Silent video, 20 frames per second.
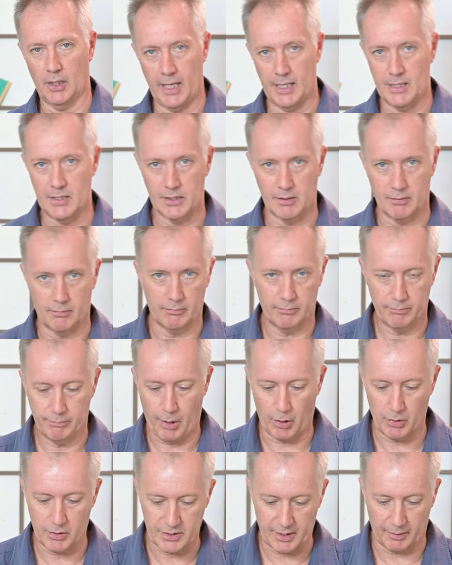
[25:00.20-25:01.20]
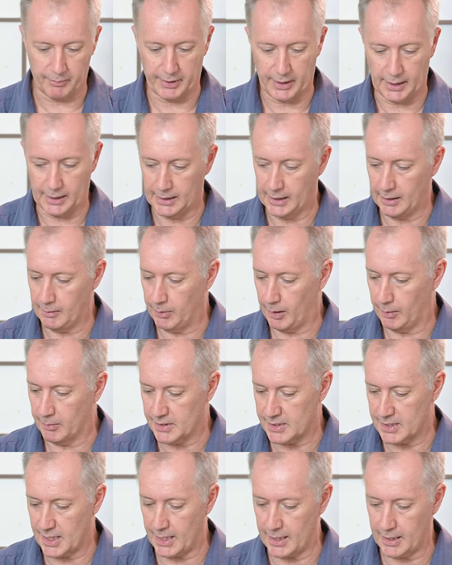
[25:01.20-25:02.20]
lens and poke something in there by
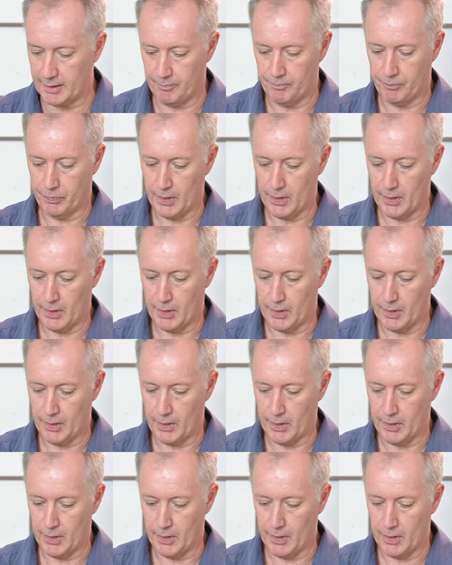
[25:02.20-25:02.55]
mistake.